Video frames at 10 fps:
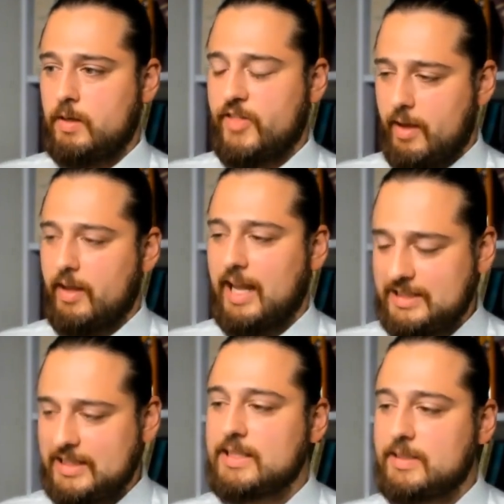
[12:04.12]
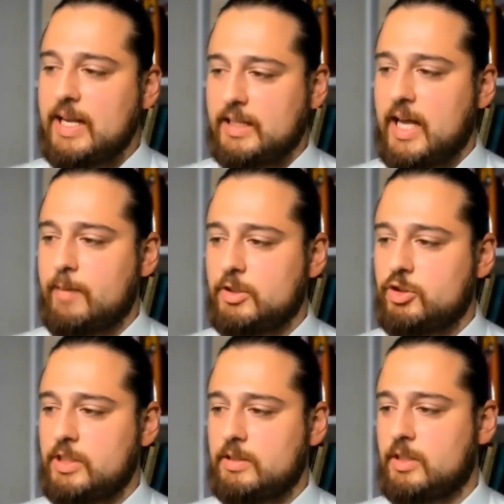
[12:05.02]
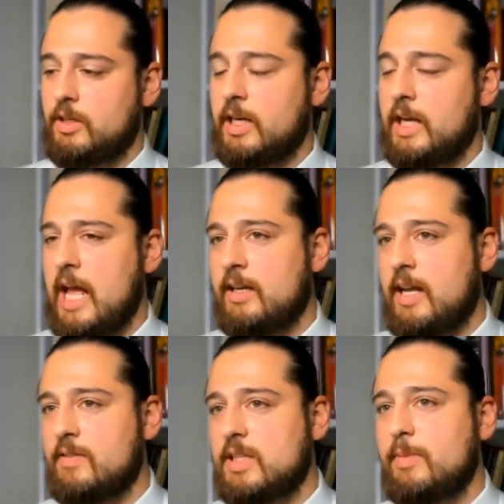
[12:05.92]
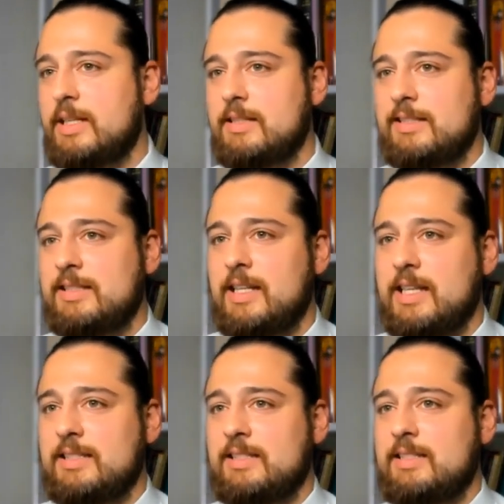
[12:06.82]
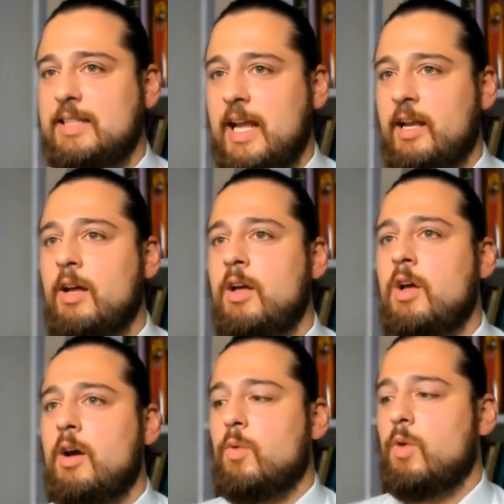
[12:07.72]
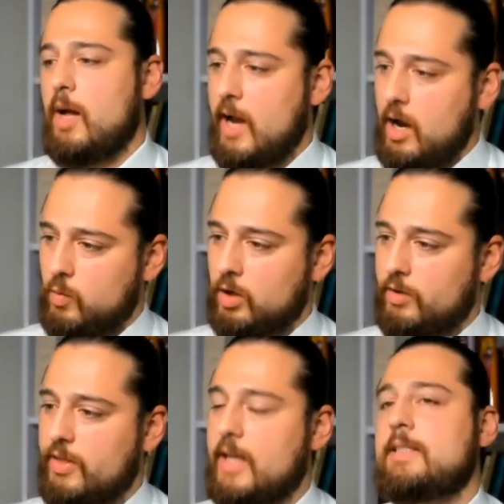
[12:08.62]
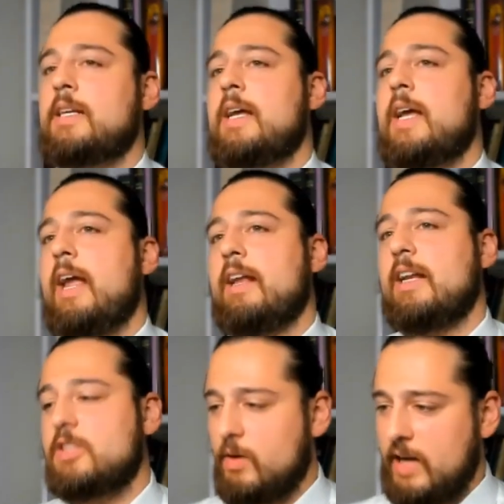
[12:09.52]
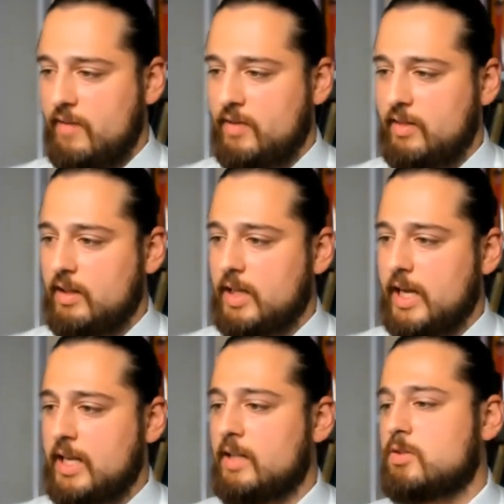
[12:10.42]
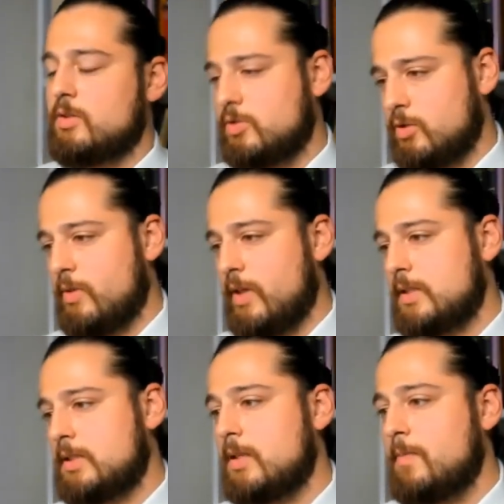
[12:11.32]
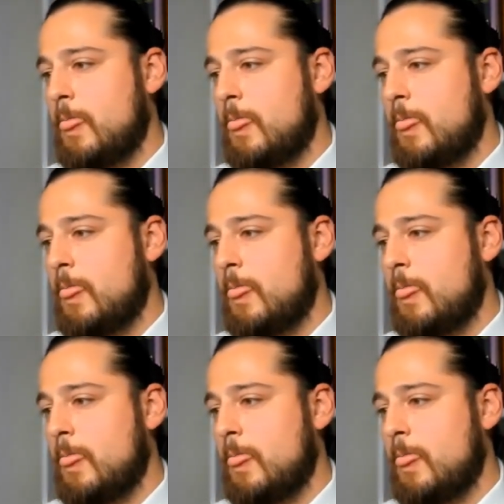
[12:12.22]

that it does make it that much easier. And, and if somebody's listening to this and saying, "Well, I'm not worth it," and I don't have anything like it, so screw this